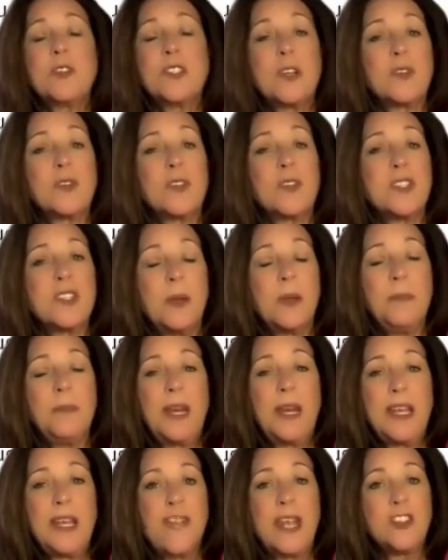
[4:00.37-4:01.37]
There's some
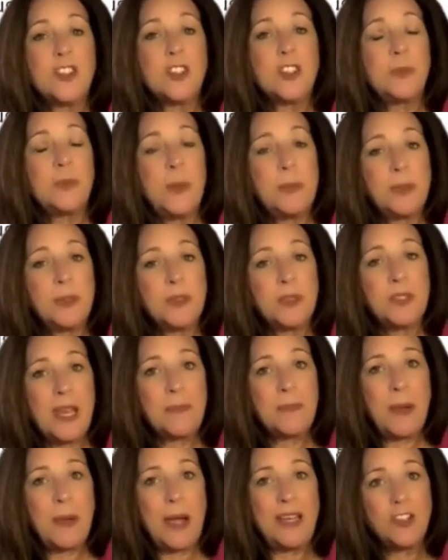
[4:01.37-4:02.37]
medications people take by
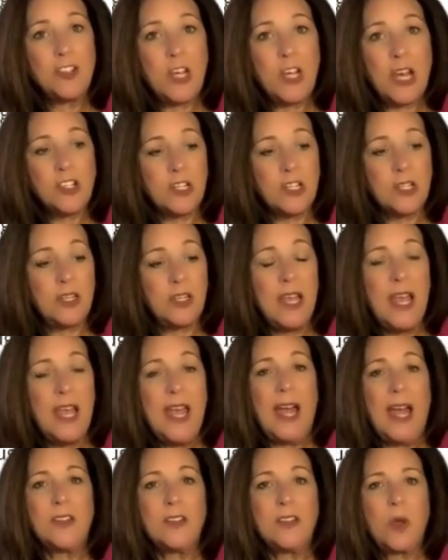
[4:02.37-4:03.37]
injection.
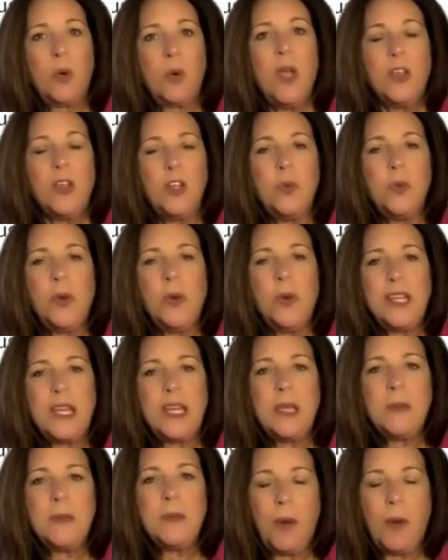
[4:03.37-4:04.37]
And so you want to
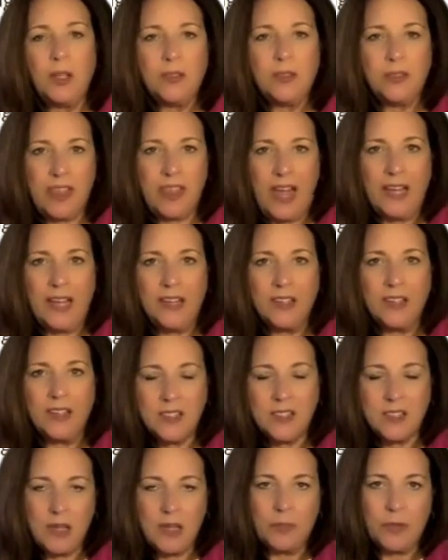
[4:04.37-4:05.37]
keep all of that
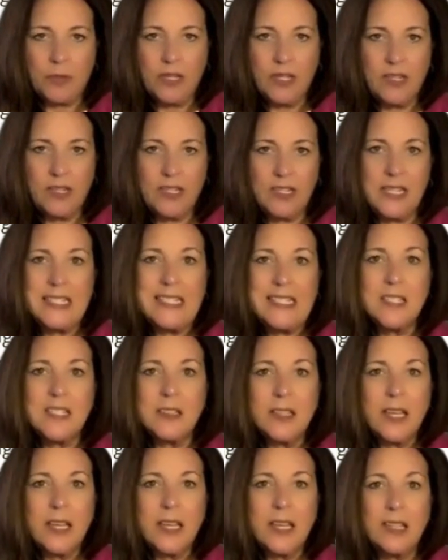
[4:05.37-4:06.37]
separate in an
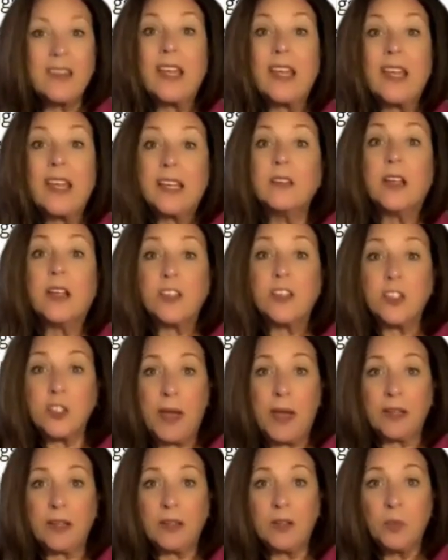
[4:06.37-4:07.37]
insulated, like a lunch
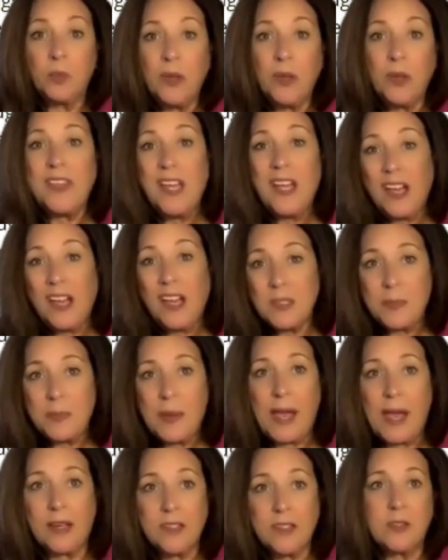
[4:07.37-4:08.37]
bag with the ice
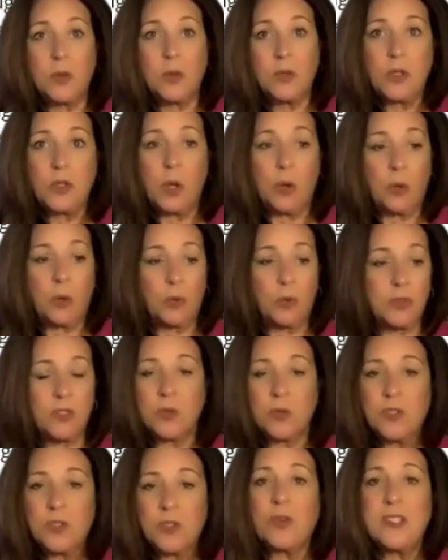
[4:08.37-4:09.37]
packs, those totes,
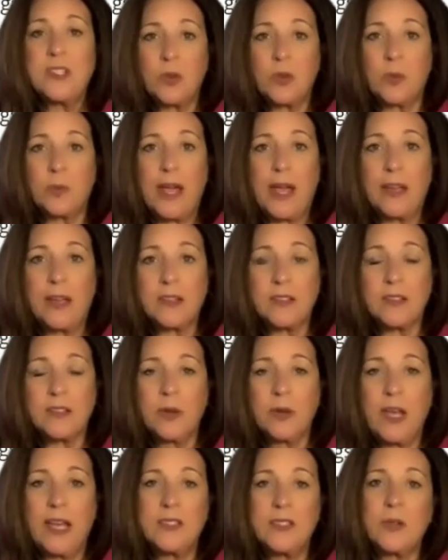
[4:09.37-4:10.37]
those freezer bags.
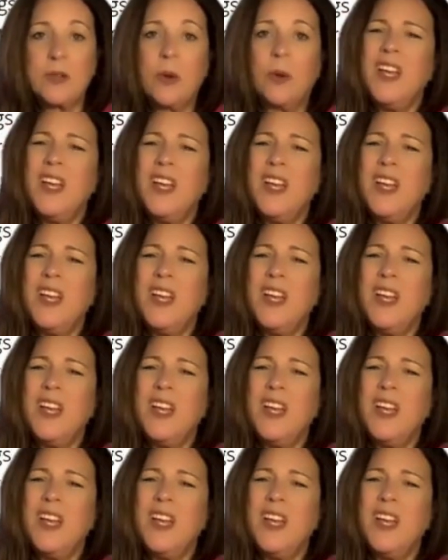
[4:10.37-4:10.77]
Okay. So